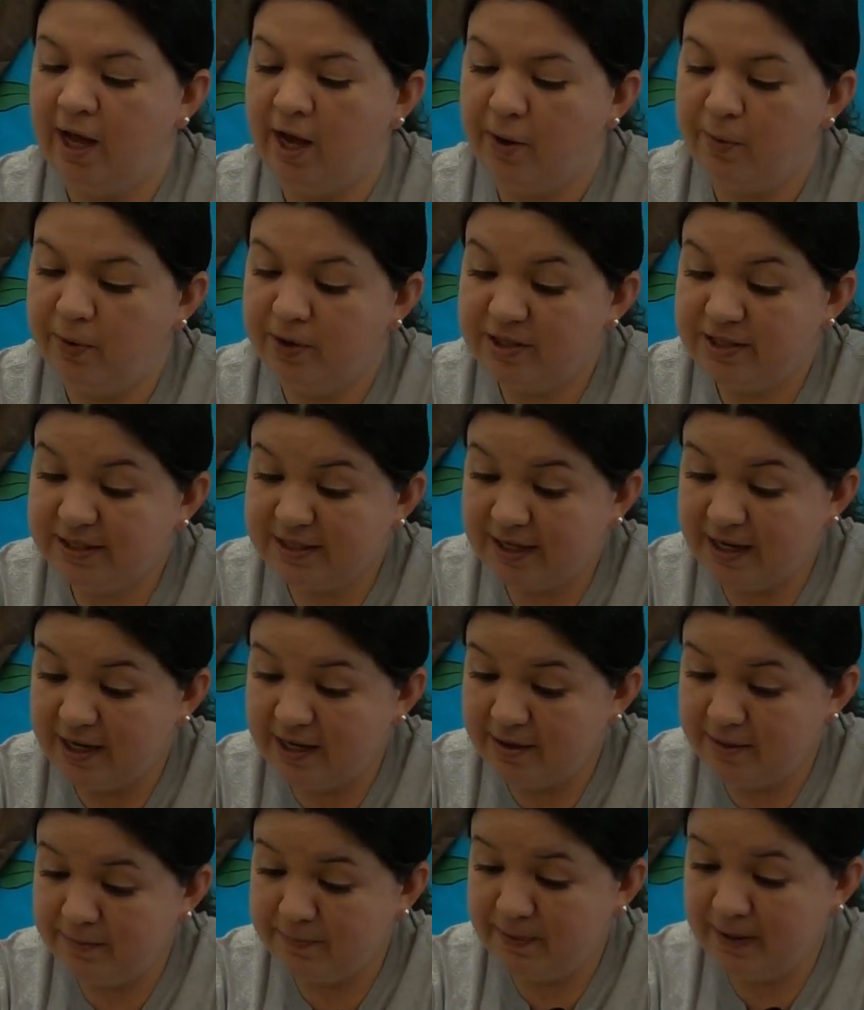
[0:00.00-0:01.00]
and we're just going
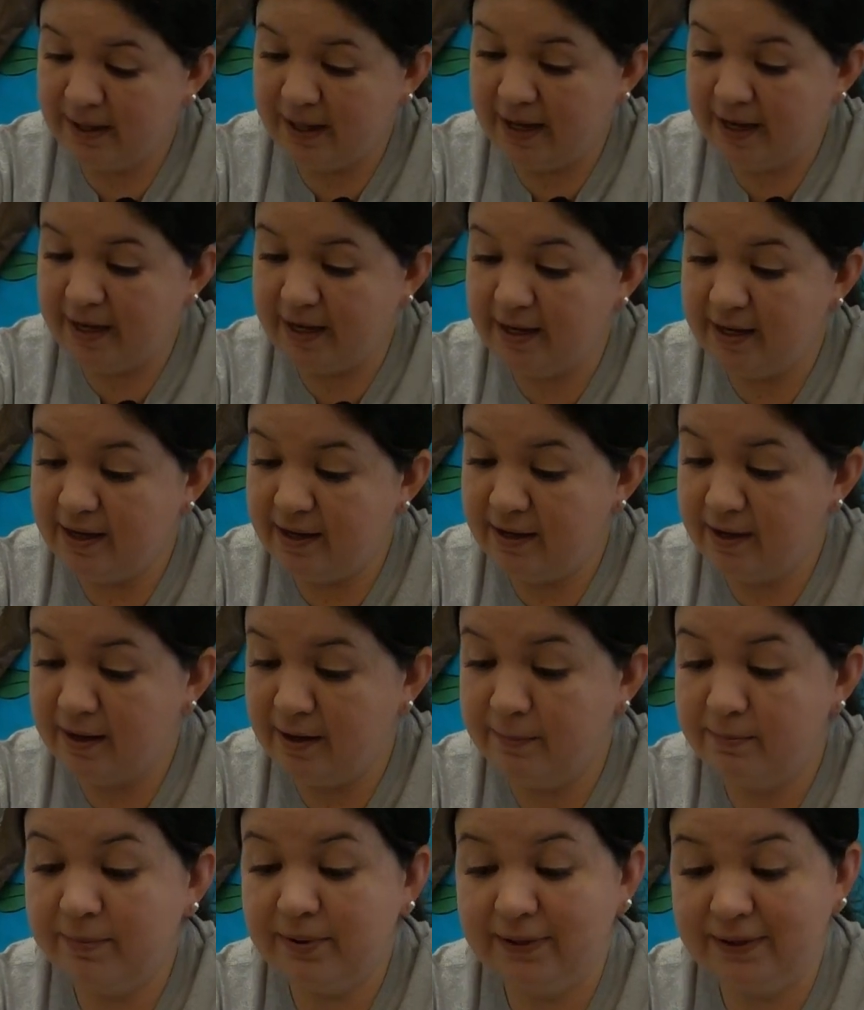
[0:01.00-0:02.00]
to apply
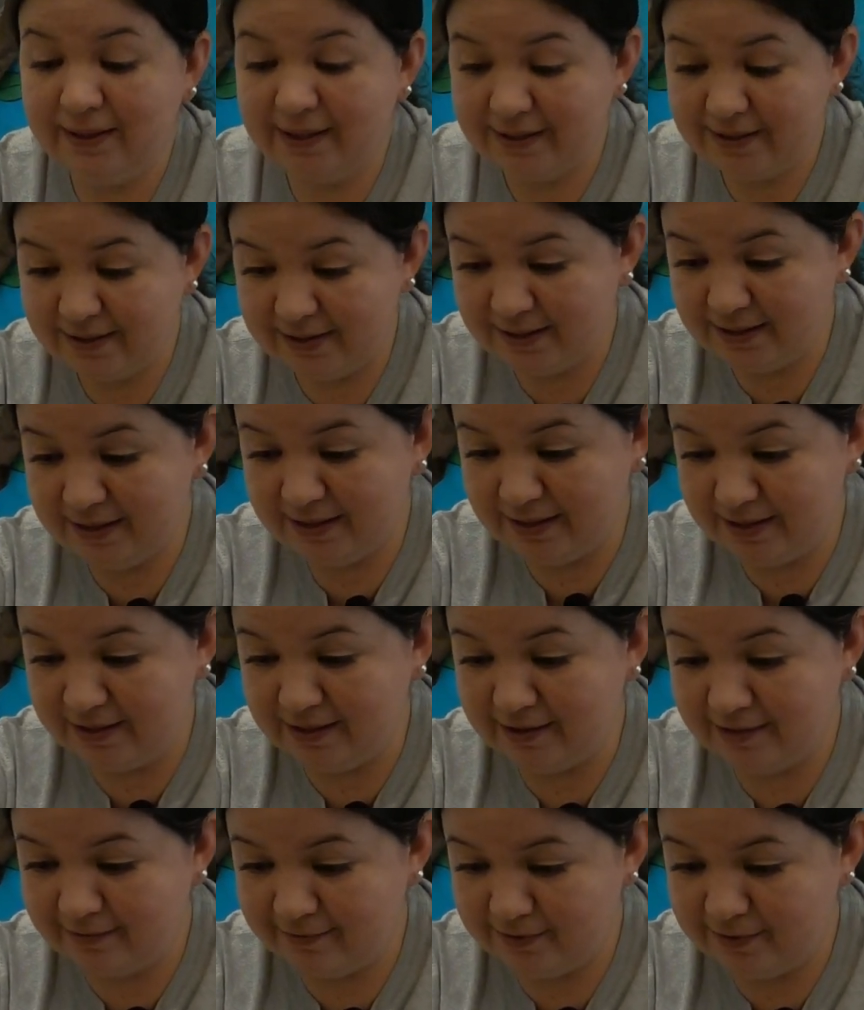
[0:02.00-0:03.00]
plenty
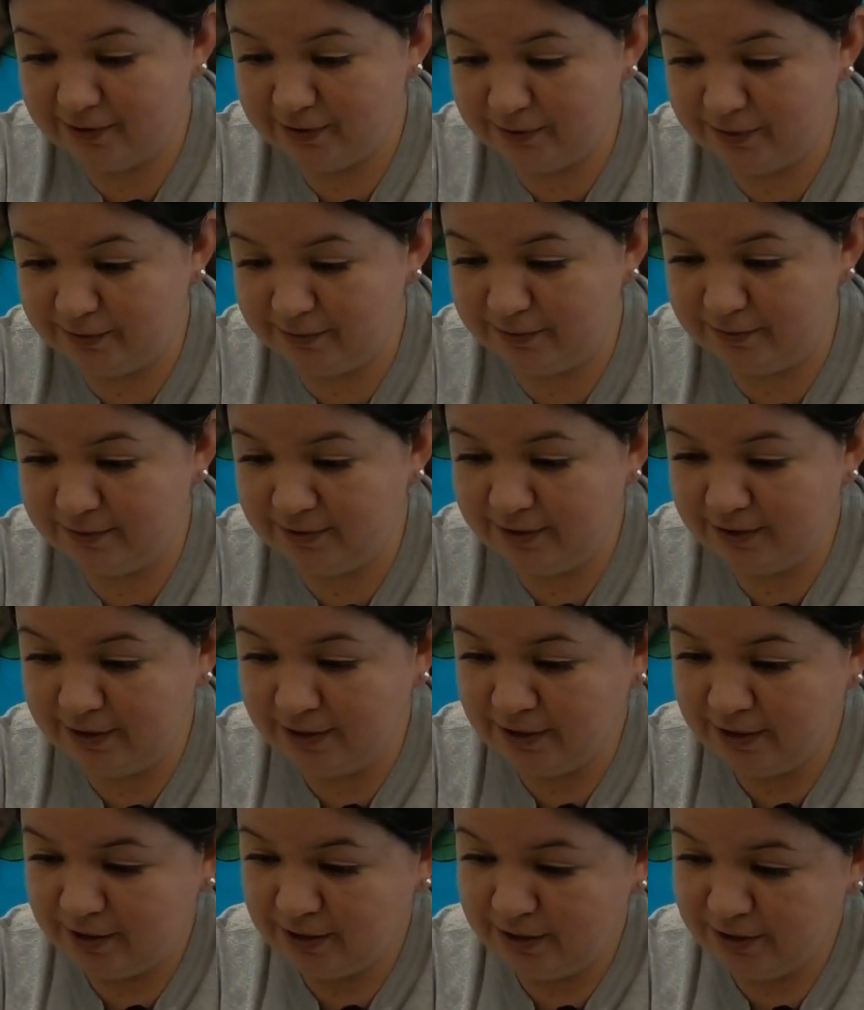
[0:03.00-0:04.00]
of glue
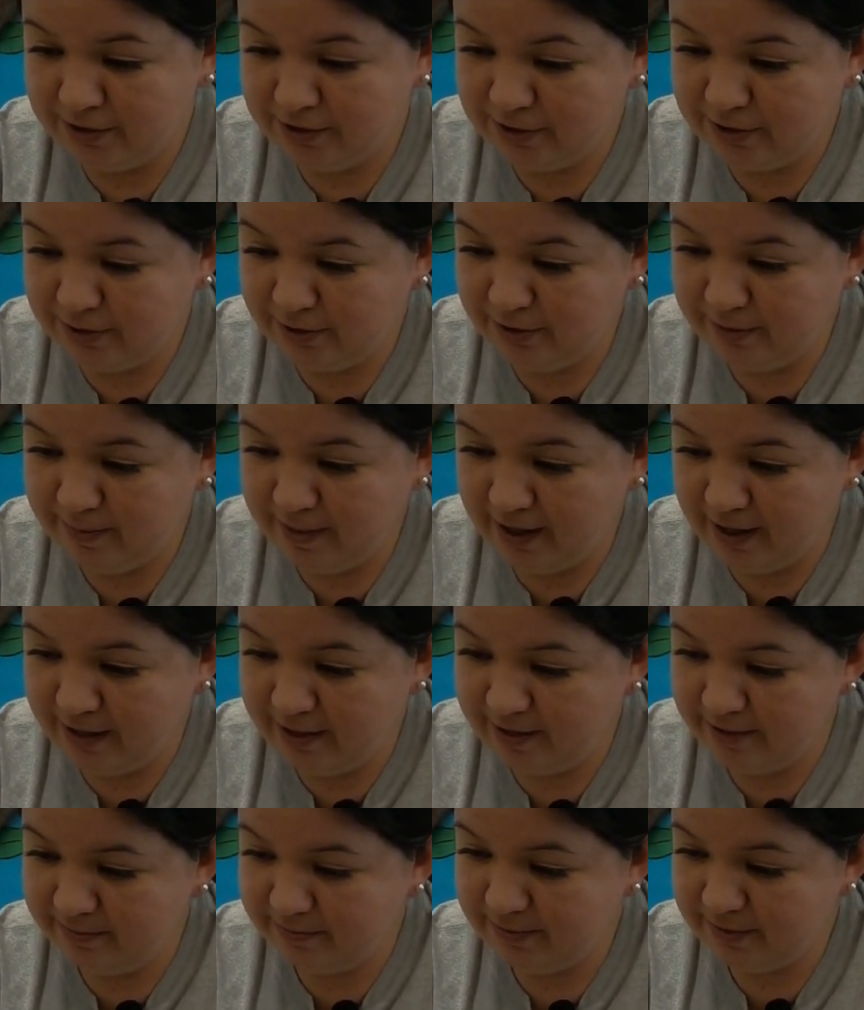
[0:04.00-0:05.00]
to the
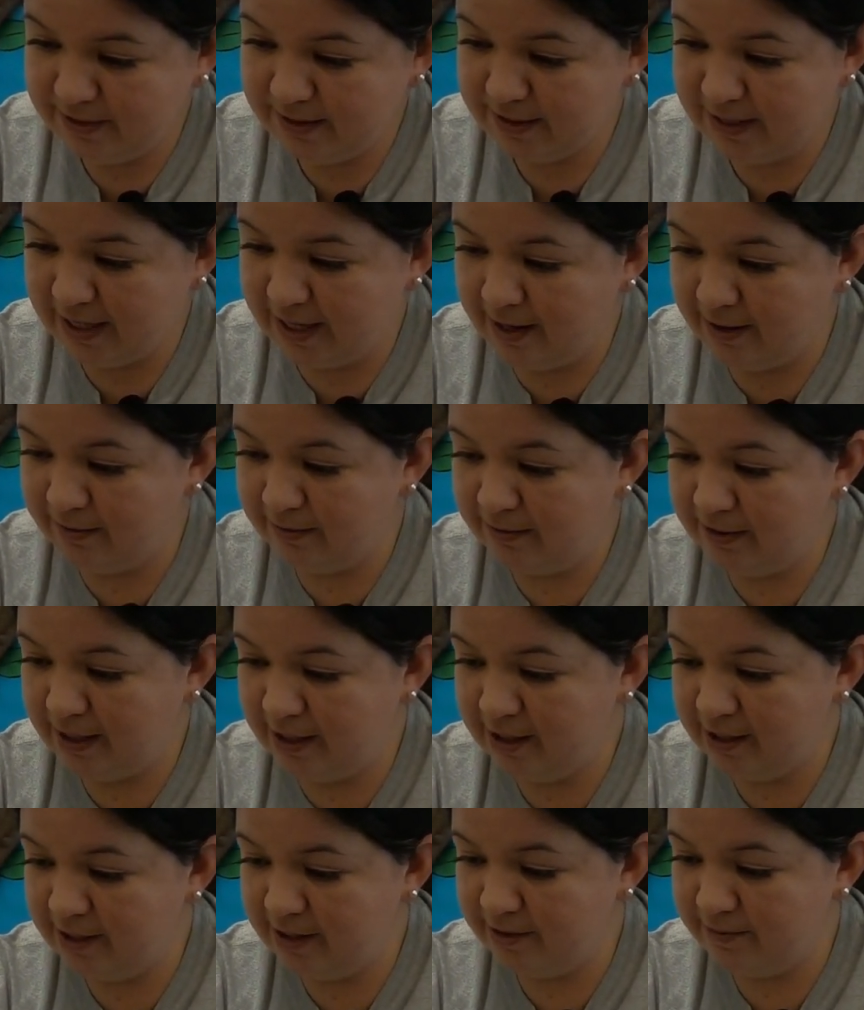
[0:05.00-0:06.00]
bottom to
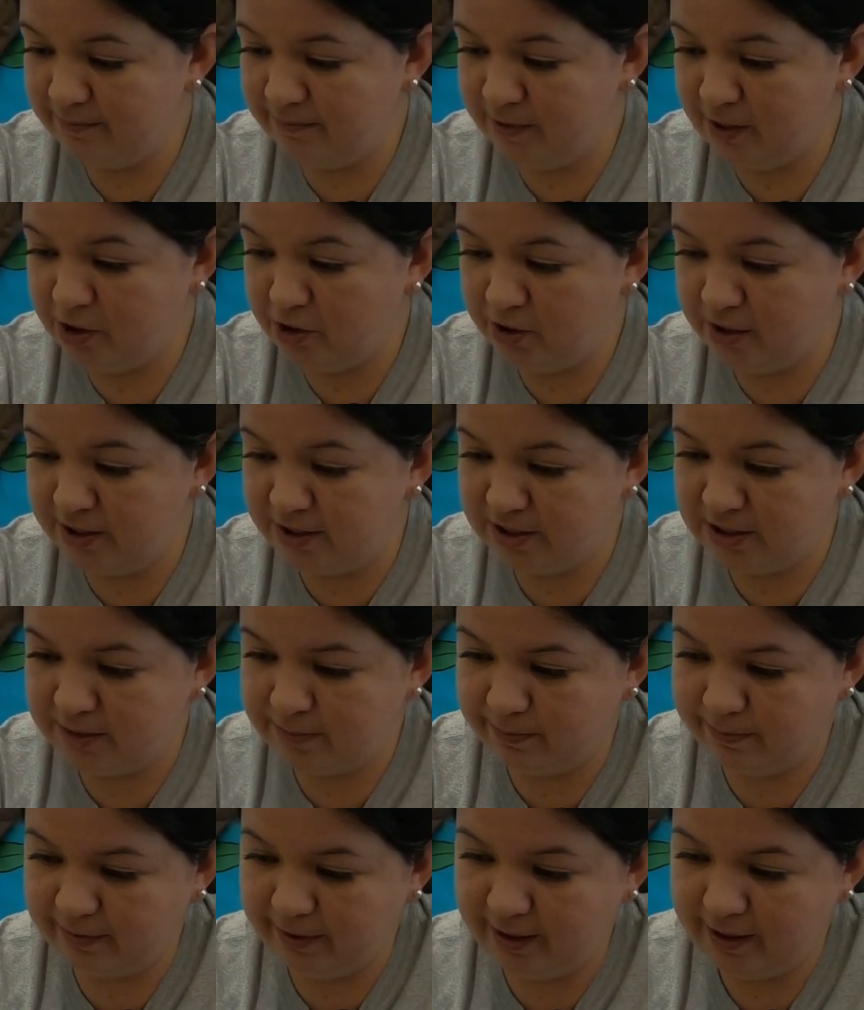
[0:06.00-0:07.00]
outline it, and then you can
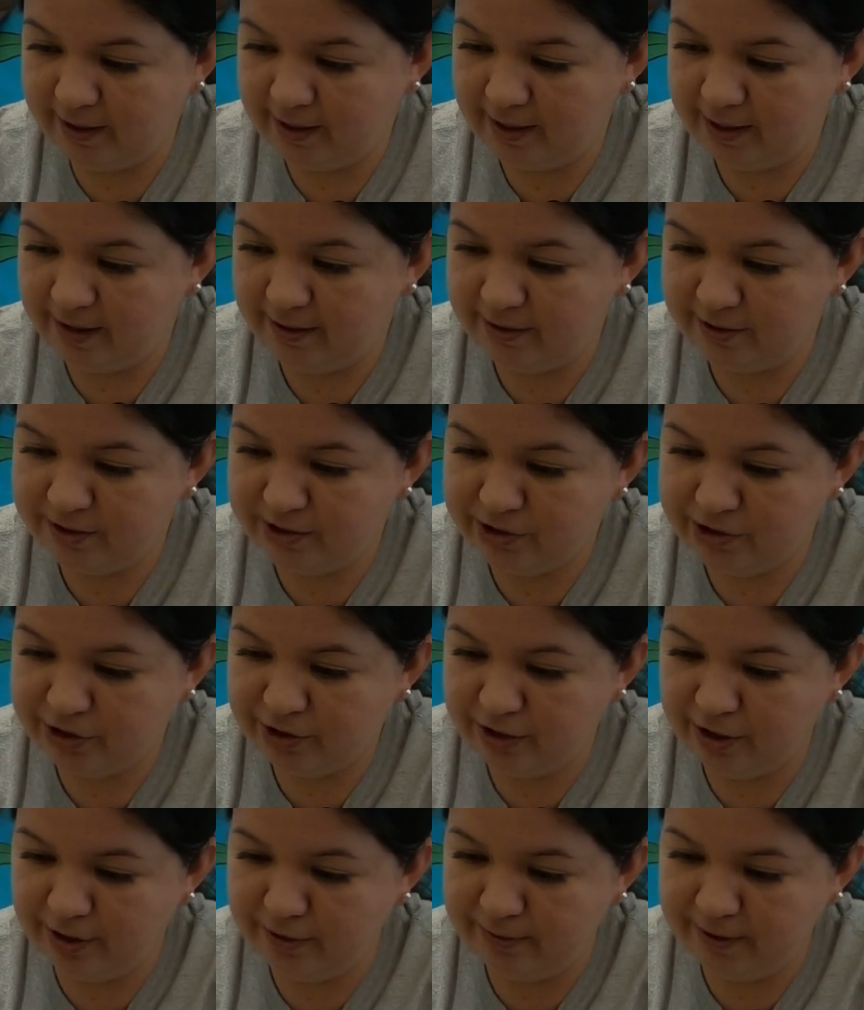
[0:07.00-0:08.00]
spread it out as you're
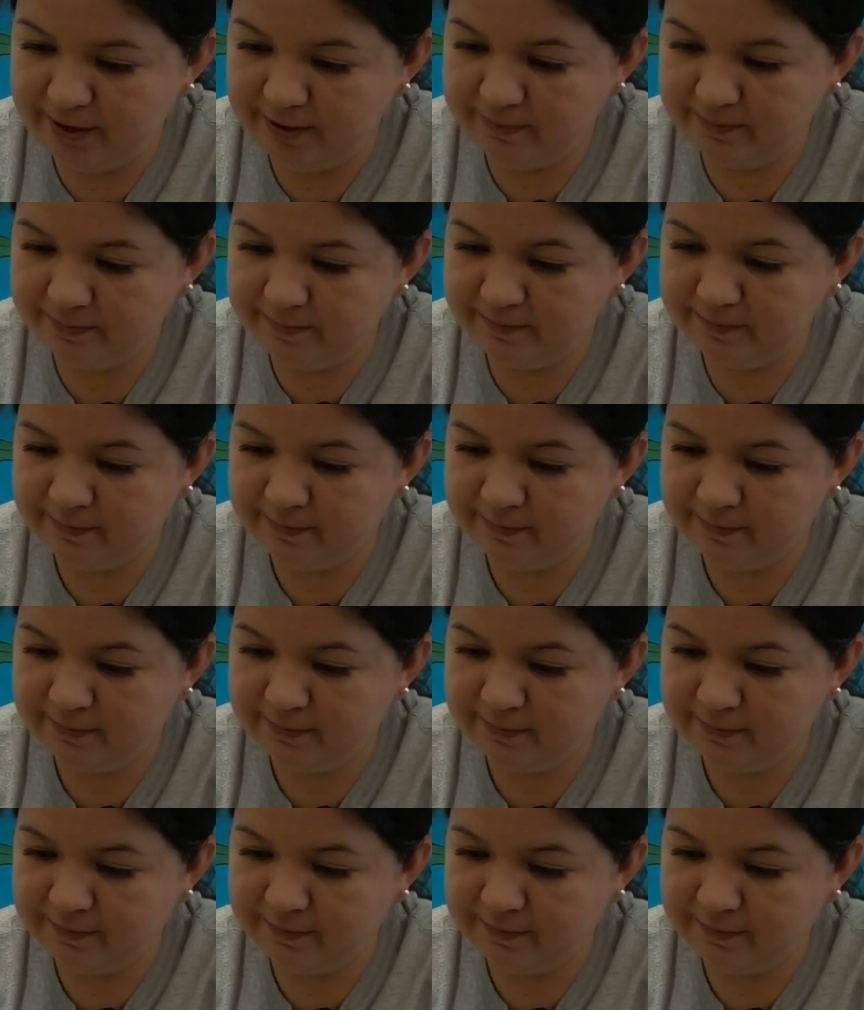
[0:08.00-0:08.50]
going.